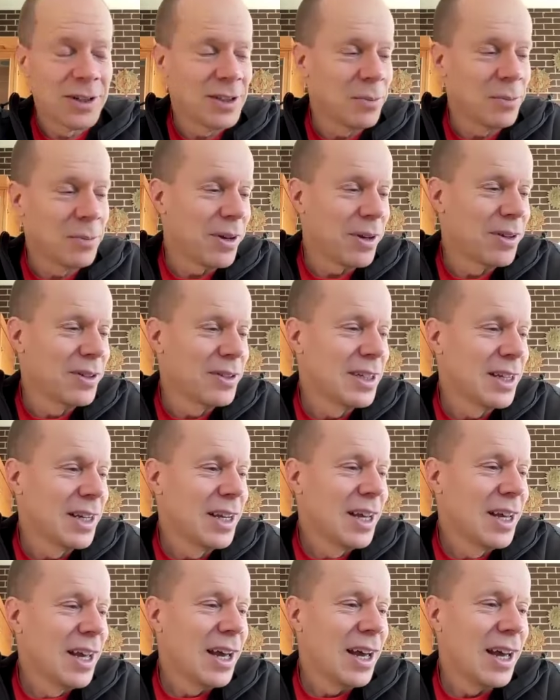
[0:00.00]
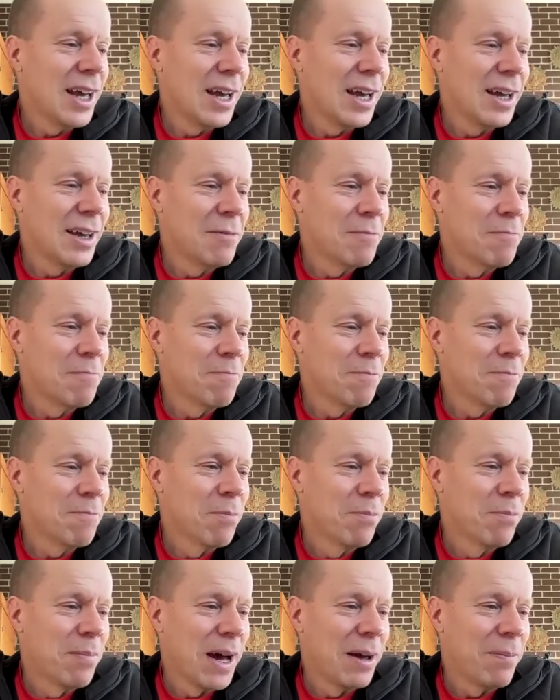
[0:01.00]
I suppose.
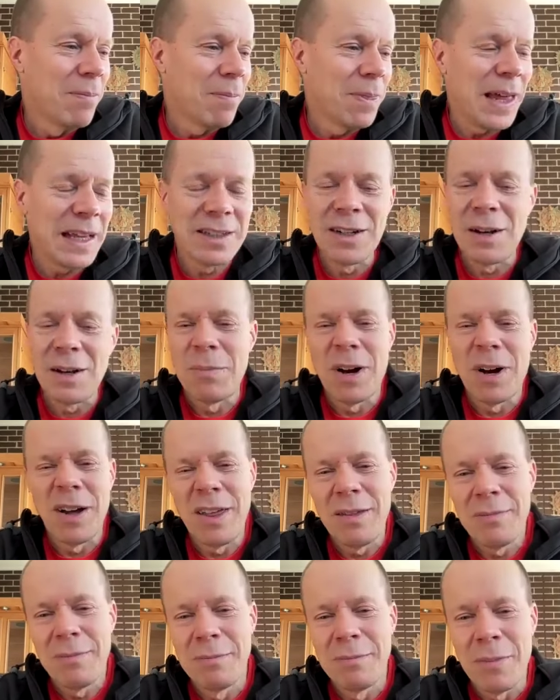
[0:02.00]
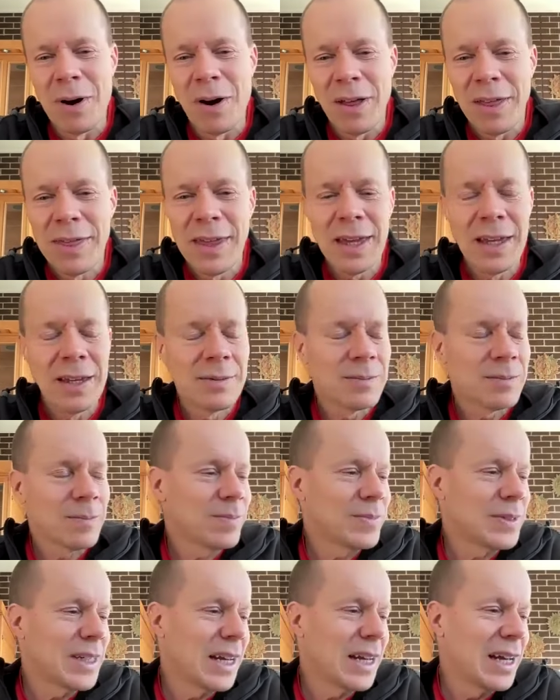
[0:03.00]
But that's not my thing.
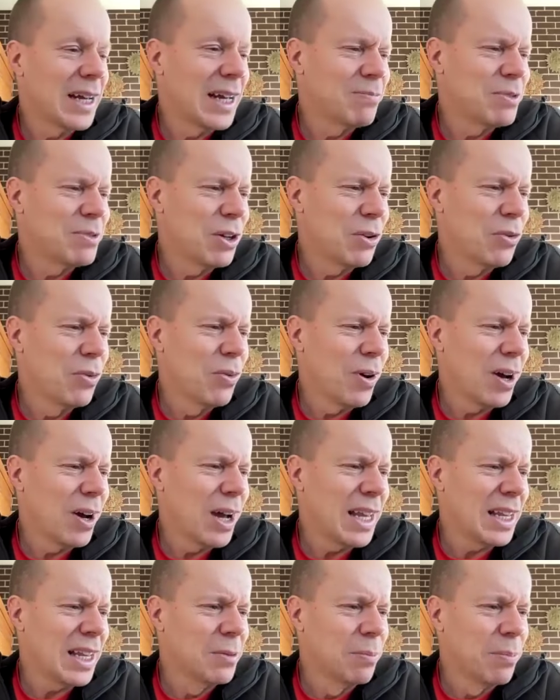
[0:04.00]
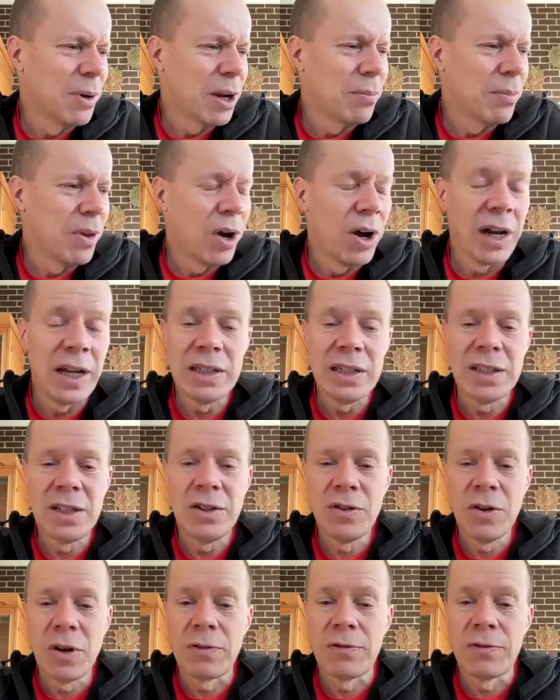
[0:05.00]
So I guess the bottom line
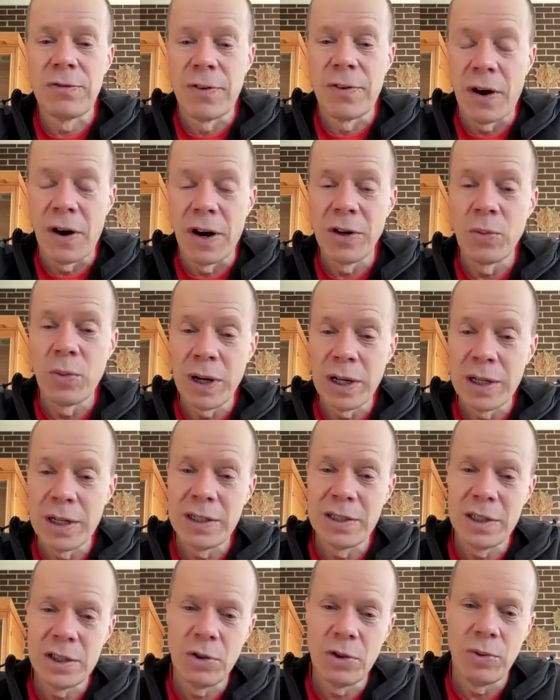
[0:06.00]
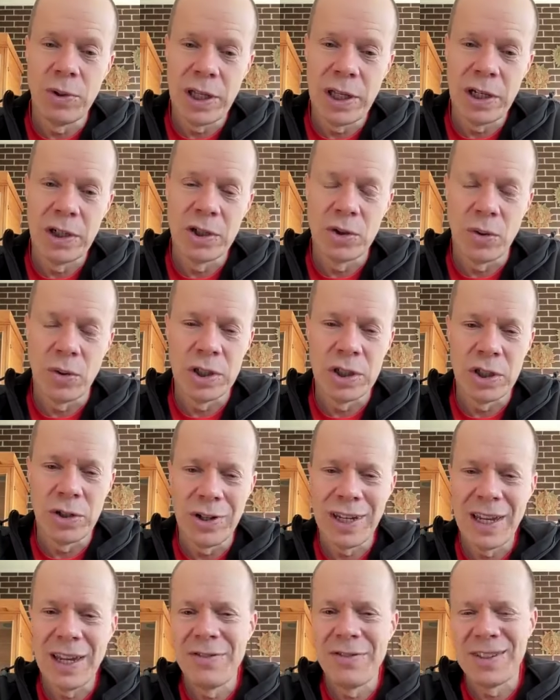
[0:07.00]
is you've got to find what it is that you really enjoy
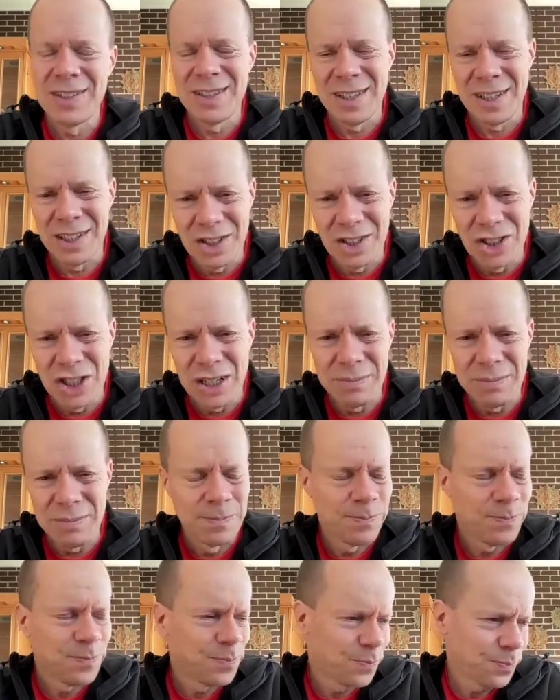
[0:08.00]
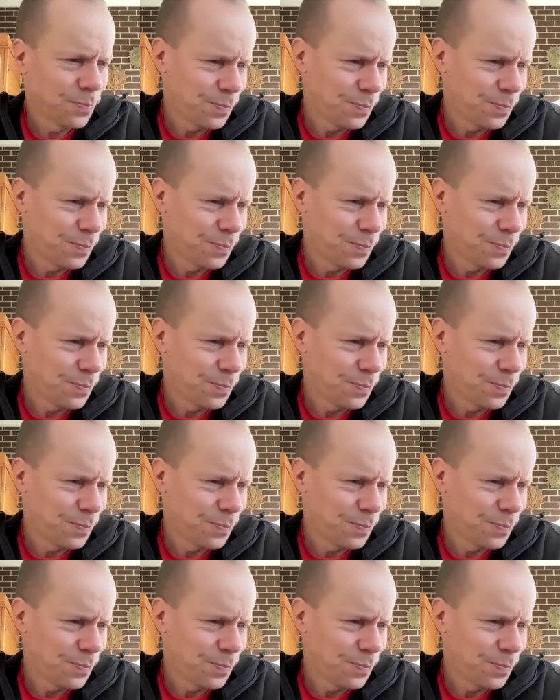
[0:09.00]
doing. If it's the gym,